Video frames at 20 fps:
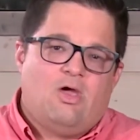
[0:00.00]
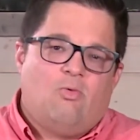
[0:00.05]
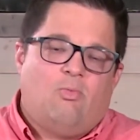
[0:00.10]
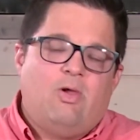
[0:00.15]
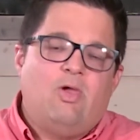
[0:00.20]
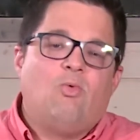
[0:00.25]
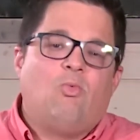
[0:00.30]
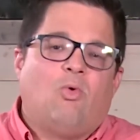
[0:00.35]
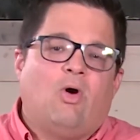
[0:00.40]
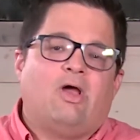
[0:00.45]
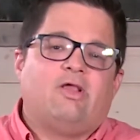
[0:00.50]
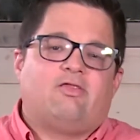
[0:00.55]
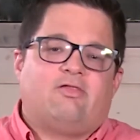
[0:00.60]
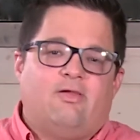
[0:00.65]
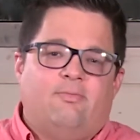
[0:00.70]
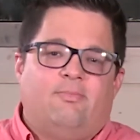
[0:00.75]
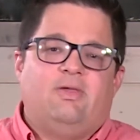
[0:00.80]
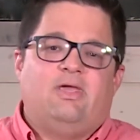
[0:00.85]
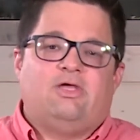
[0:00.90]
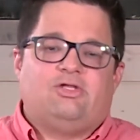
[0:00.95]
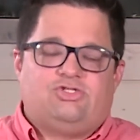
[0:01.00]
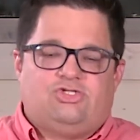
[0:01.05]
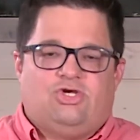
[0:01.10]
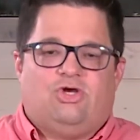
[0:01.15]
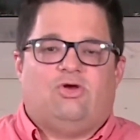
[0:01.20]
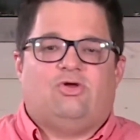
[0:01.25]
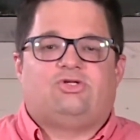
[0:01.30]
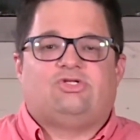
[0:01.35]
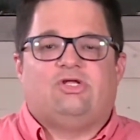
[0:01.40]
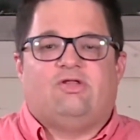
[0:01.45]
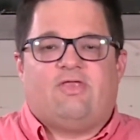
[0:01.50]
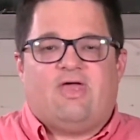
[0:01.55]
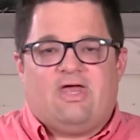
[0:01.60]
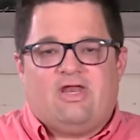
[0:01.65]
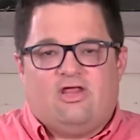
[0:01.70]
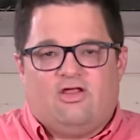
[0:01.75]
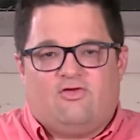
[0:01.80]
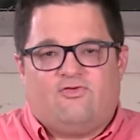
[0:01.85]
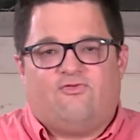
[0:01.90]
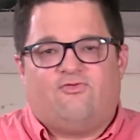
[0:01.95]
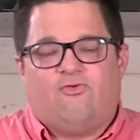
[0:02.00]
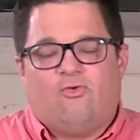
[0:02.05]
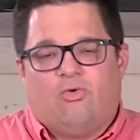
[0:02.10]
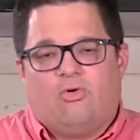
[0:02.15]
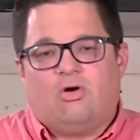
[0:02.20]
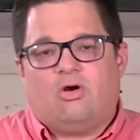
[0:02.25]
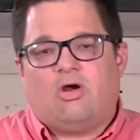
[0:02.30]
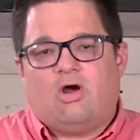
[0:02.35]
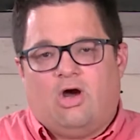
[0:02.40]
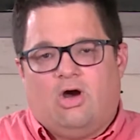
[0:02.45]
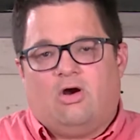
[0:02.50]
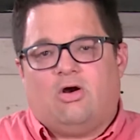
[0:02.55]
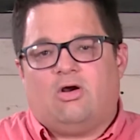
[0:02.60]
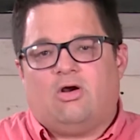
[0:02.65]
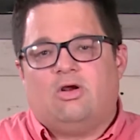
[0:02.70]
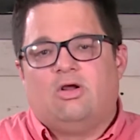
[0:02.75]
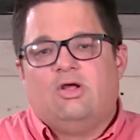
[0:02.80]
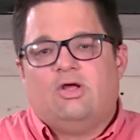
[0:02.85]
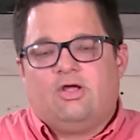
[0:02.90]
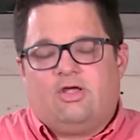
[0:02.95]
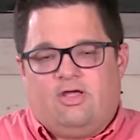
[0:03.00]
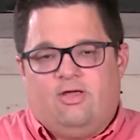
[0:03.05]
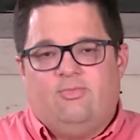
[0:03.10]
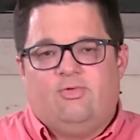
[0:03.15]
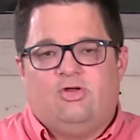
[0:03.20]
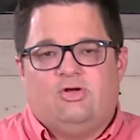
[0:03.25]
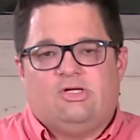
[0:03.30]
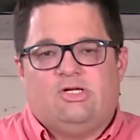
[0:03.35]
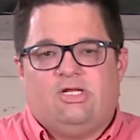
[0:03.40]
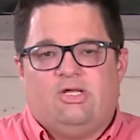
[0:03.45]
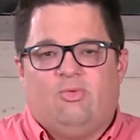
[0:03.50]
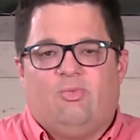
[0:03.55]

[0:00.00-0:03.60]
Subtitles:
We want to be a church that is for our community.